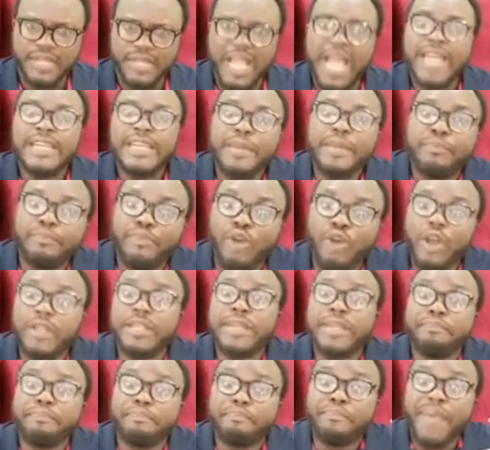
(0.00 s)
and they brought
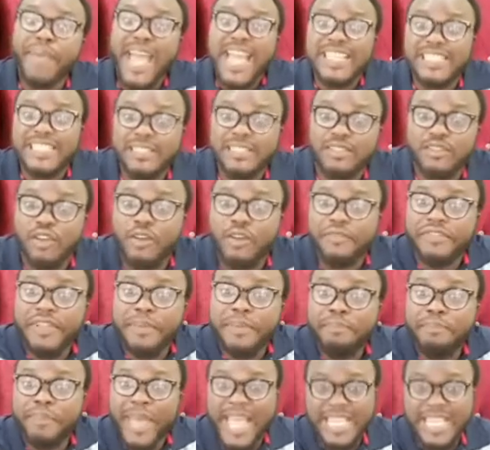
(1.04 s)
the best of the
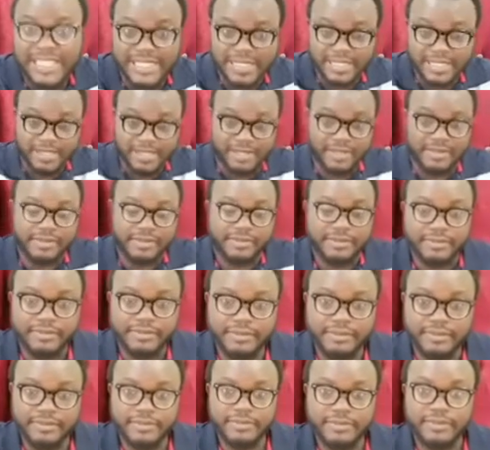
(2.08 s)
best
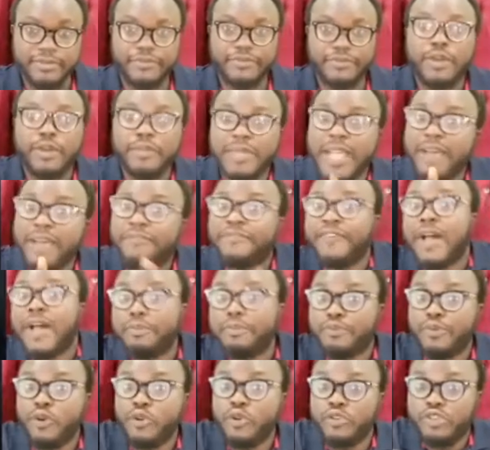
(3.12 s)
from their
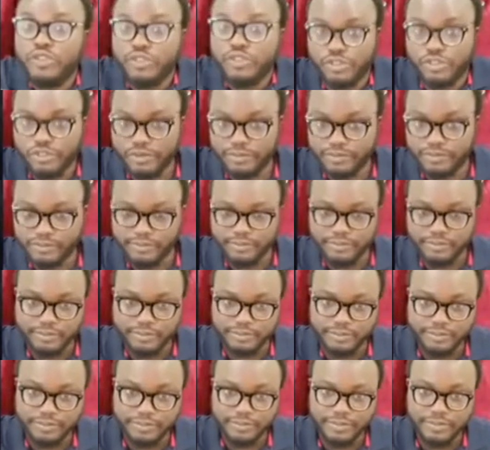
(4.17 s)
farm produce.
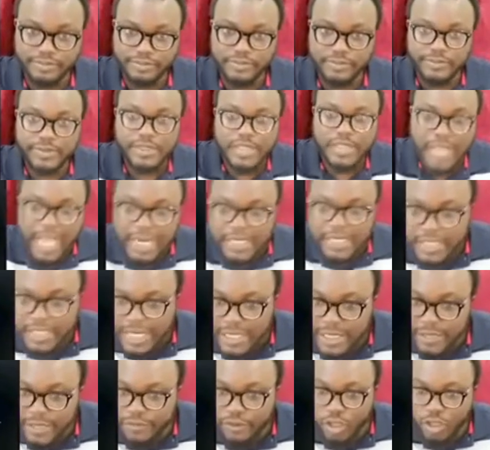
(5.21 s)
And the
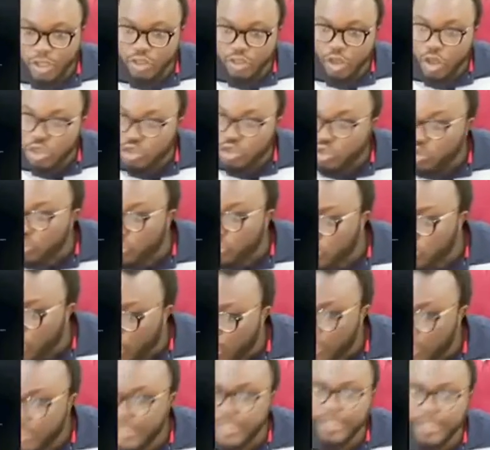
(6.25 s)
native doctor also
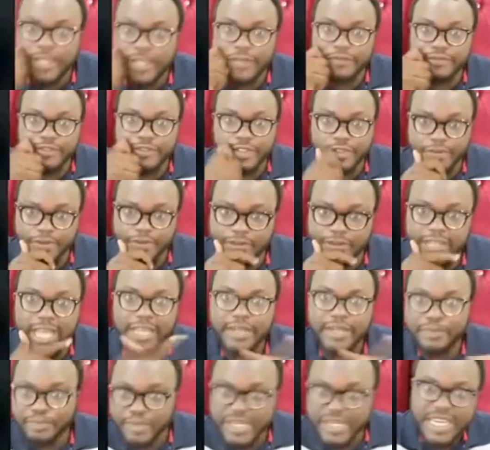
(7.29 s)
saw the gift that
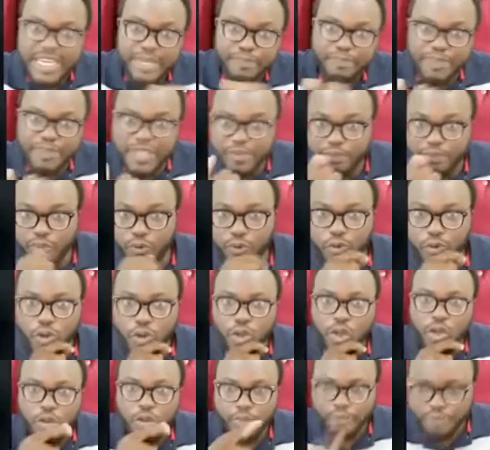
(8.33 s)
the Benin people
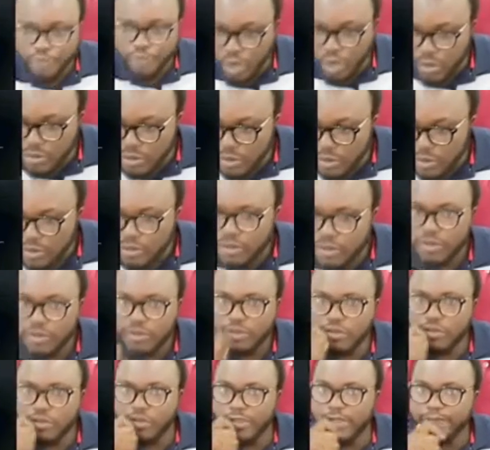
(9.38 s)
brought
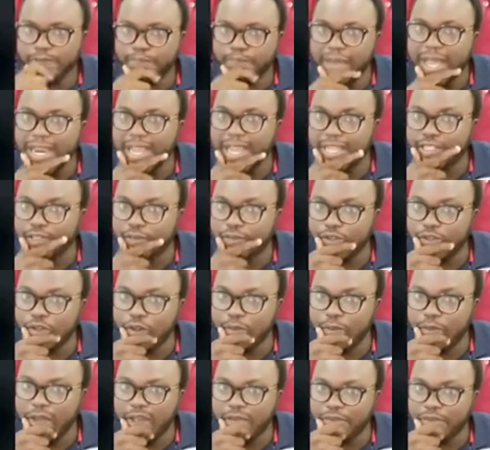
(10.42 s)
to the palace of the
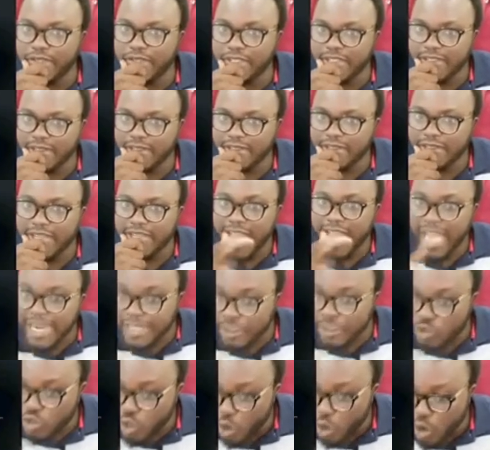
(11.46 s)
Oba of Benin. And
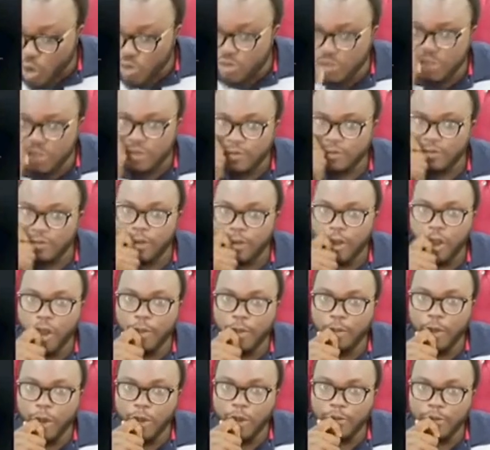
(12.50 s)
he told
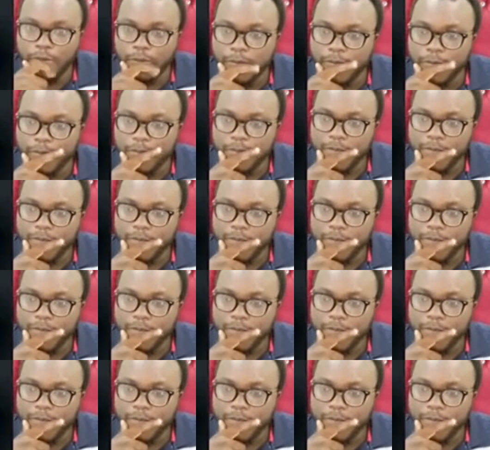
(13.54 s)
Omo